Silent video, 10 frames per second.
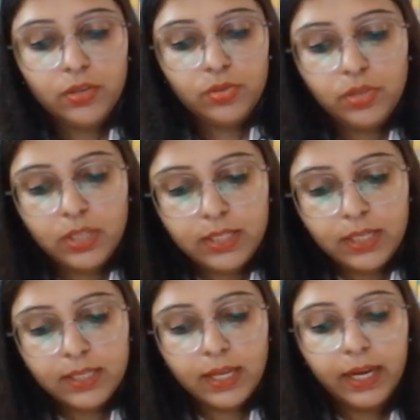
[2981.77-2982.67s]
So this
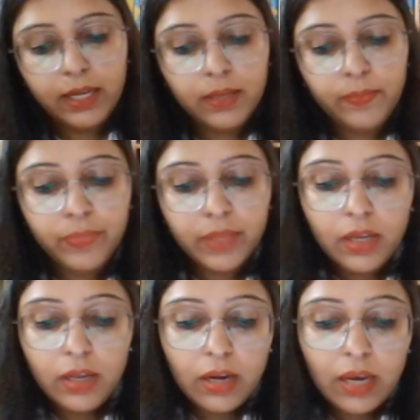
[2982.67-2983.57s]
is correct.
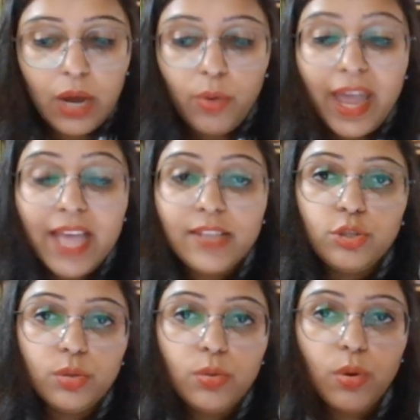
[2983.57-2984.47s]
Now
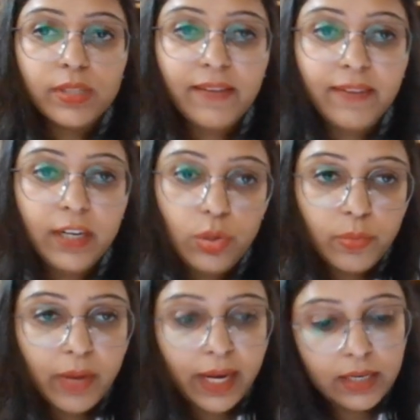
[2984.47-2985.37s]
S2O7
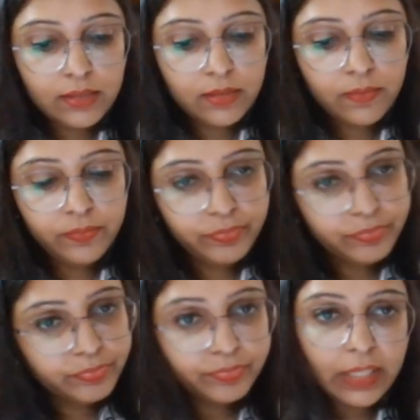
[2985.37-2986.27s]
2 minus.
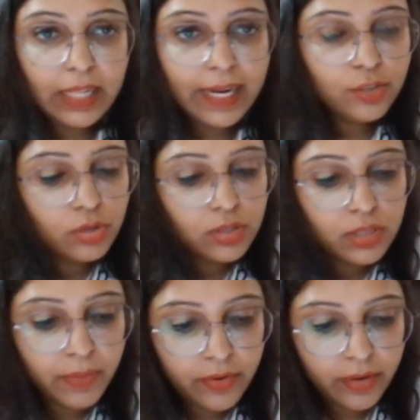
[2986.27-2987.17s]
Let's draw
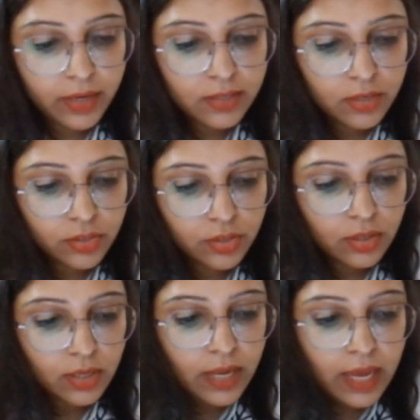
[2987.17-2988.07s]
symmetrical structure.
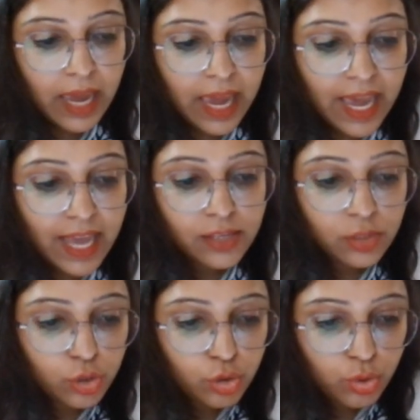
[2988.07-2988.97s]

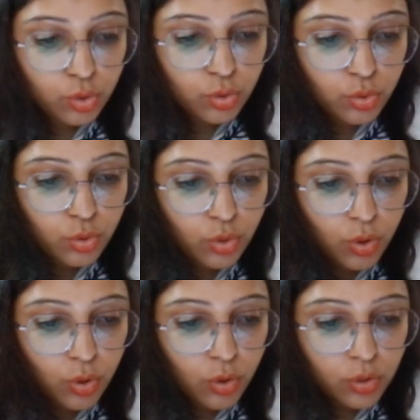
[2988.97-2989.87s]

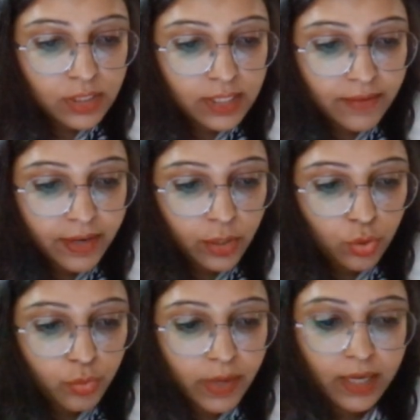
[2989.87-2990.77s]
S2O7
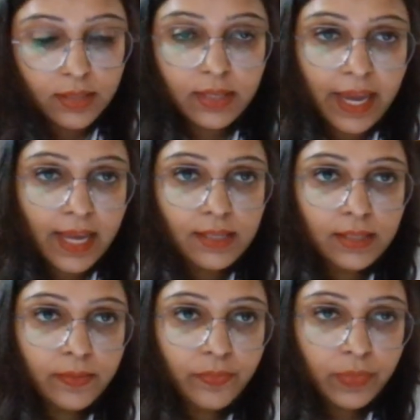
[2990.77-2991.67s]
2 minus.
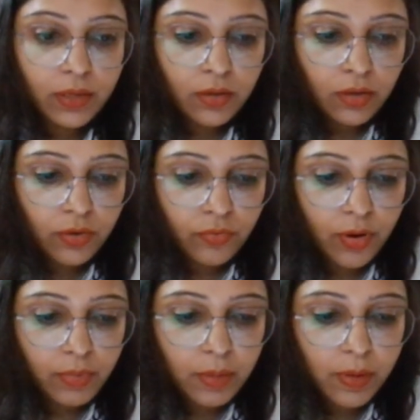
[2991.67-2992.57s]
S
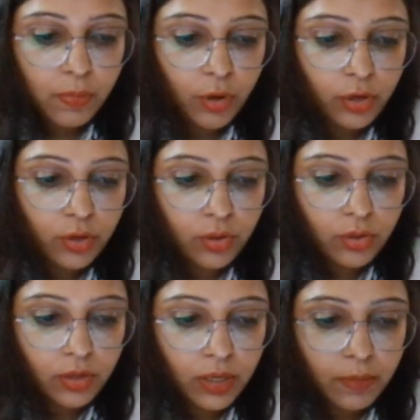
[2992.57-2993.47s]
form double bond O.